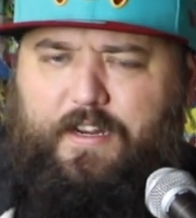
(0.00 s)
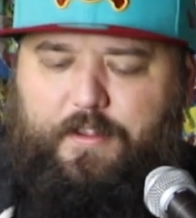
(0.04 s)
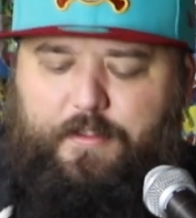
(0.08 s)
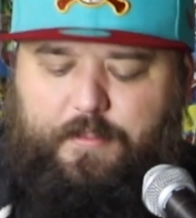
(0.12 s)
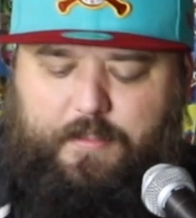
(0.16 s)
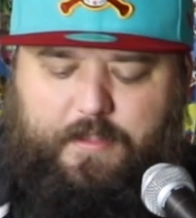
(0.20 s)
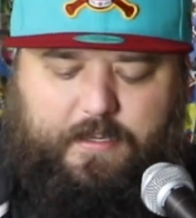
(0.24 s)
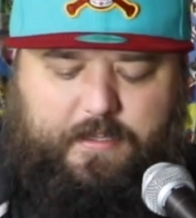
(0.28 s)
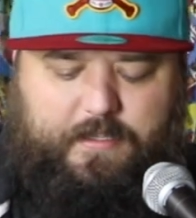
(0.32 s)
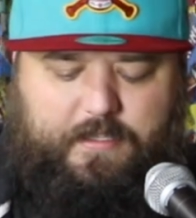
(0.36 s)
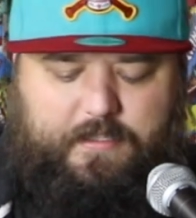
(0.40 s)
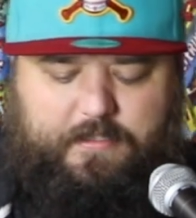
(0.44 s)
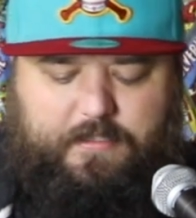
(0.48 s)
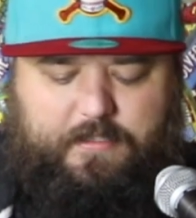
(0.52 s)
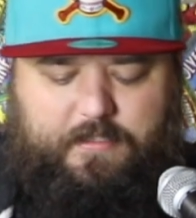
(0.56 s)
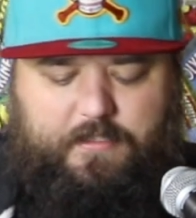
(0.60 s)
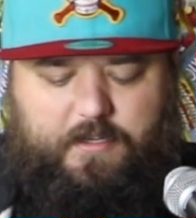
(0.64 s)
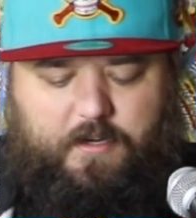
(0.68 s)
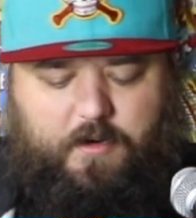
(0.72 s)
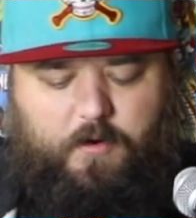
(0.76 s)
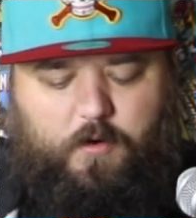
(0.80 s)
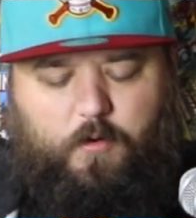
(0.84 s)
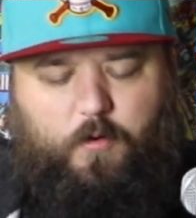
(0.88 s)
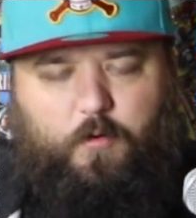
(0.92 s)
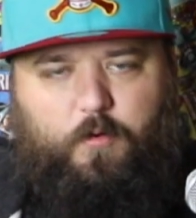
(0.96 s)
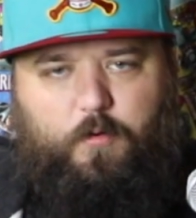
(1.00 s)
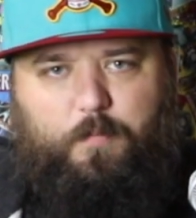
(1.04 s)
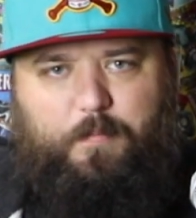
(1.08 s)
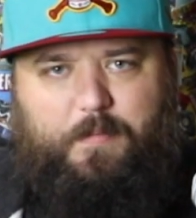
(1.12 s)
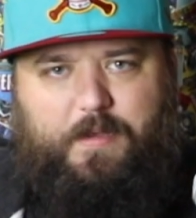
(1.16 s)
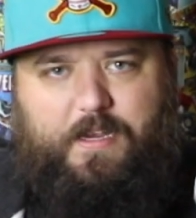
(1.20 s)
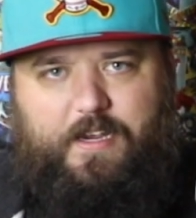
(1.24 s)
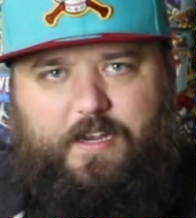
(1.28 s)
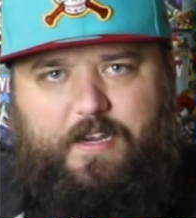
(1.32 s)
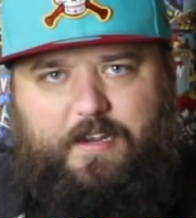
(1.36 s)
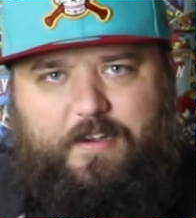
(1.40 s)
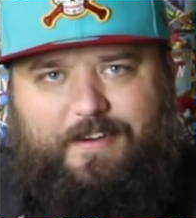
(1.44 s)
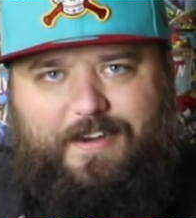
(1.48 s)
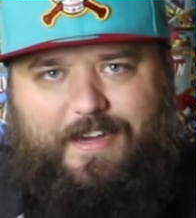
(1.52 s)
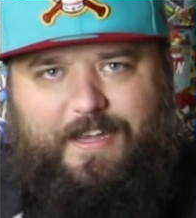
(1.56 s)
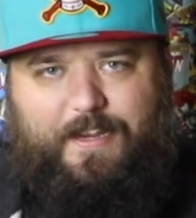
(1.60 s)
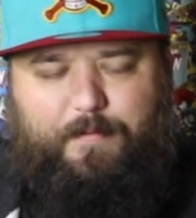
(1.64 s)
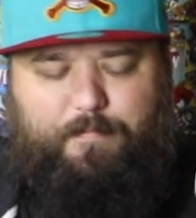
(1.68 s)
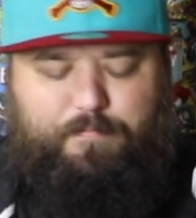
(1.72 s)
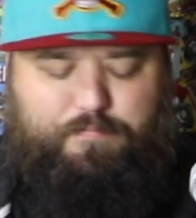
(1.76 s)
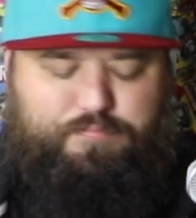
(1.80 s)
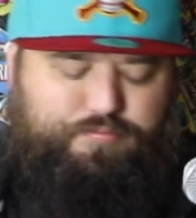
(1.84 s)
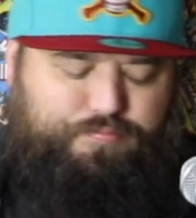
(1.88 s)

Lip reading: You think this is going to hold me? Like,